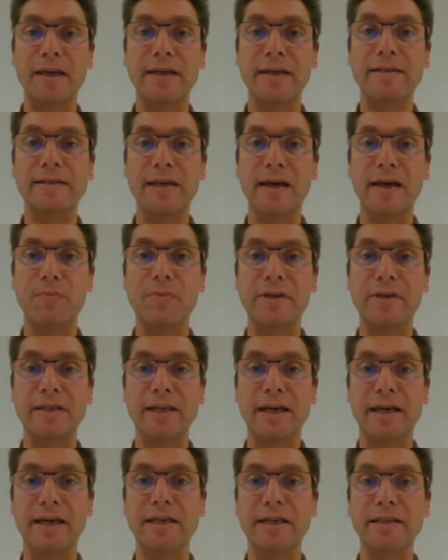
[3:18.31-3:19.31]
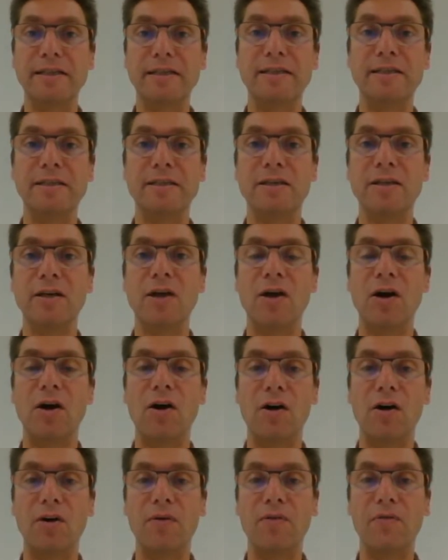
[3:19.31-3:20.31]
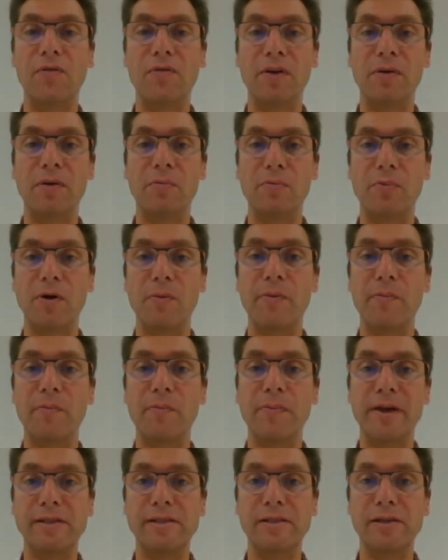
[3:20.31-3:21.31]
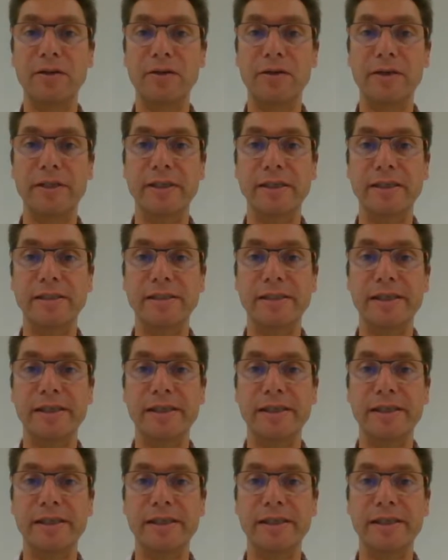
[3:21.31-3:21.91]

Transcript: in the application of problem-based learning.